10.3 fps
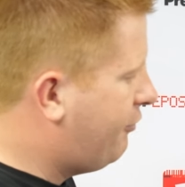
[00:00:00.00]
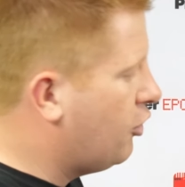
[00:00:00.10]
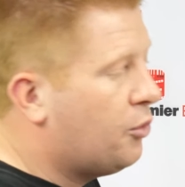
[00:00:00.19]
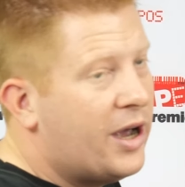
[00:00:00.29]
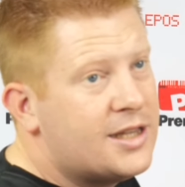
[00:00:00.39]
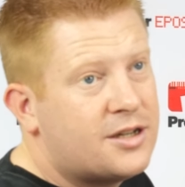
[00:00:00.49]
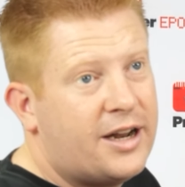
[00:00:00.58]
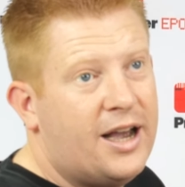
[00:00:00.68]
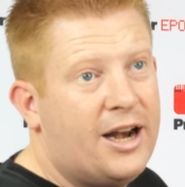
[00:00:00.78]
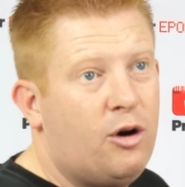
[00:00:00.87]
have your weight on
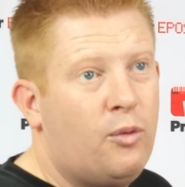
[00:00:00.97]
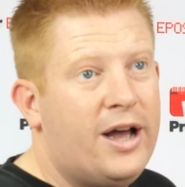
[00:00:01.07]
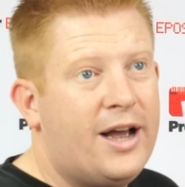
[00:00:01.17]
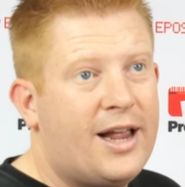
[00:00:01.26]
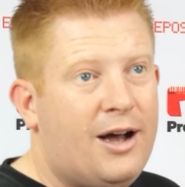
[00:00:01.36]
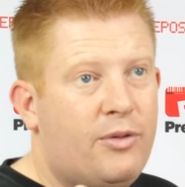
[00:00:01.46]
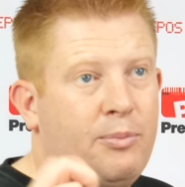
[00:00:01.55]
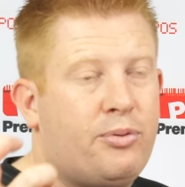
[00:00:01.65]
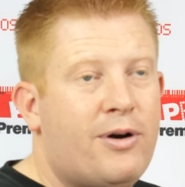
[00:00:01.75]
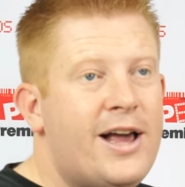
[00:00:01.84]
it and it'll work out the
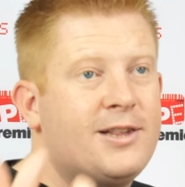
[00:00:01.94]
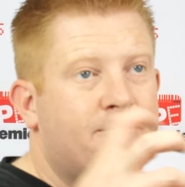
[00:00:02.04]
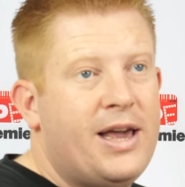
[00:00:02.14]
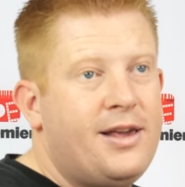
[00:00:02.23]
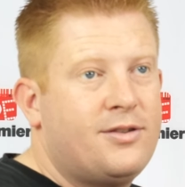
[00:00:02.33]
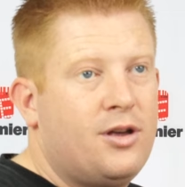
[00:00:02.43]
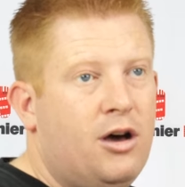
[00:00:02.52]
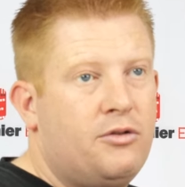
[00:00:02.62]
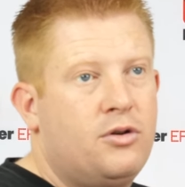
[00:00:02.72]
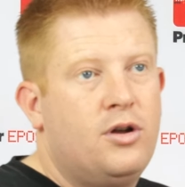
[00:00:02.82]
price based
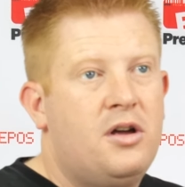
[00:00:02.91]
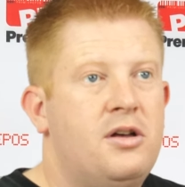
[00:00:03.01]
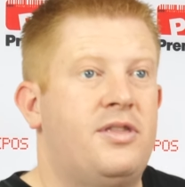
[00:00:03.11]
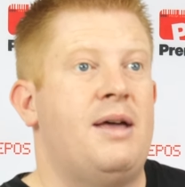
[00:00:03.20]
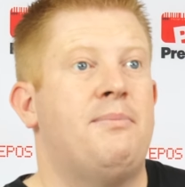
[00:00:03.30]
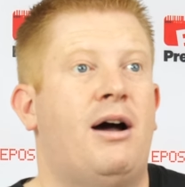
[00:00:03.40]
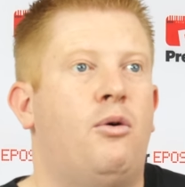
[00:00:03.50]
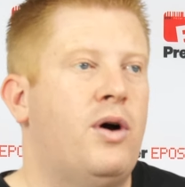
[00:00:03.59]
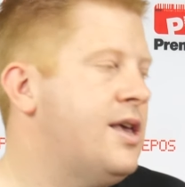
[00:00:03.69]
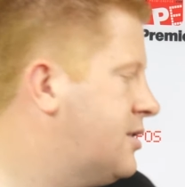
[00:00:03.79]
on the amount
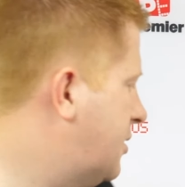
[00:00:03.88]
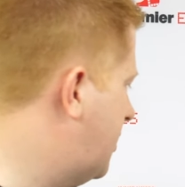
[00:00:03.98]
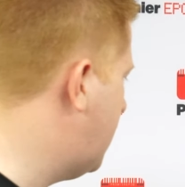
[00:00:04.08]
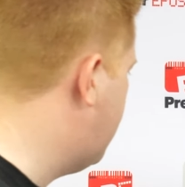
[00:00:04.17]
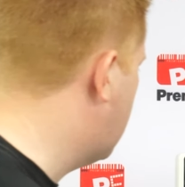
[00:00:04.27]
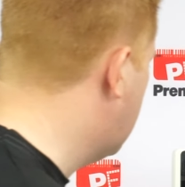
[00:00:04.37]
of weight that you've